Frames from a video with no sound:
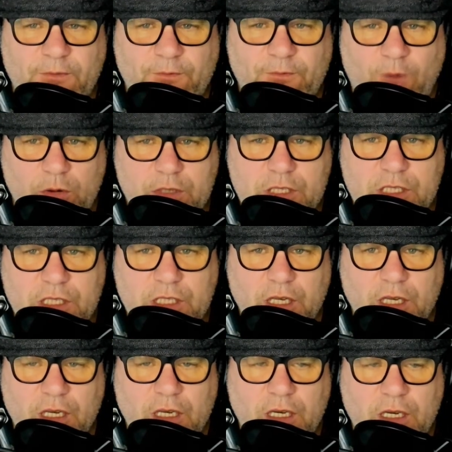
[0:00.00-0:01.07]
volts,
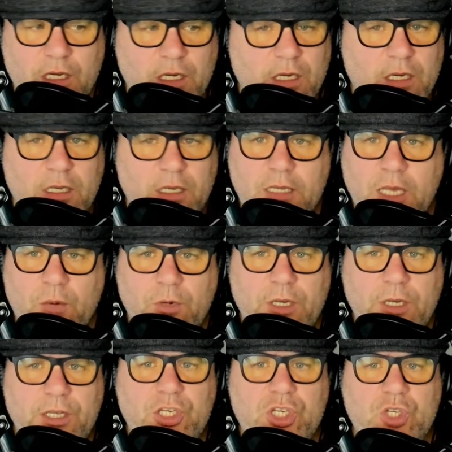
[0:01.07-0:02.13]
that would have
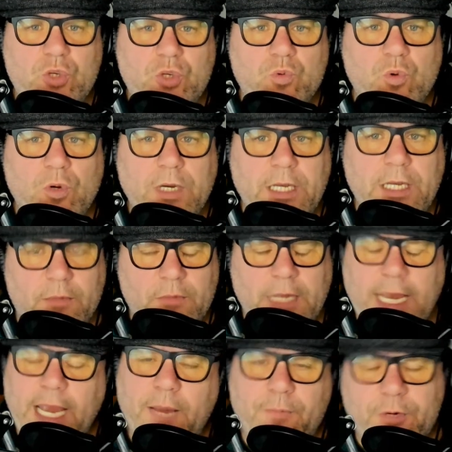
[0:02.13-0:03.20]
destroyed him.
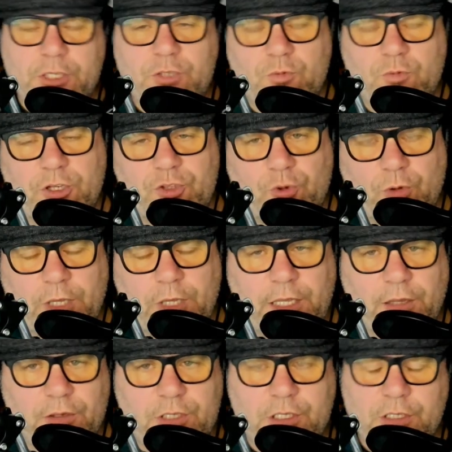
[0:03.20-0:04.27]
Amperage is what truly
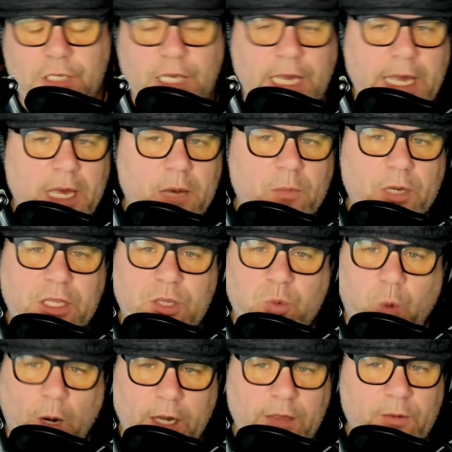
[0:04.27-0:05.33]
kills you, but
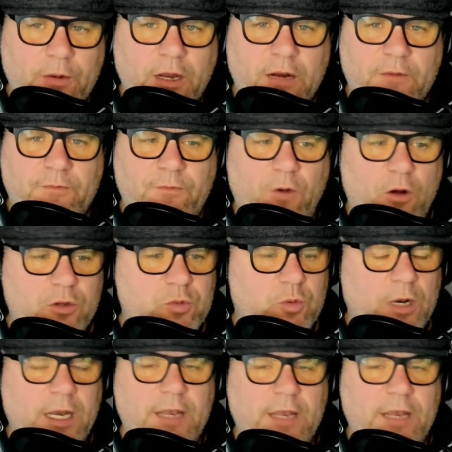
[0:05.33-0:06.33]
2,300 volts would have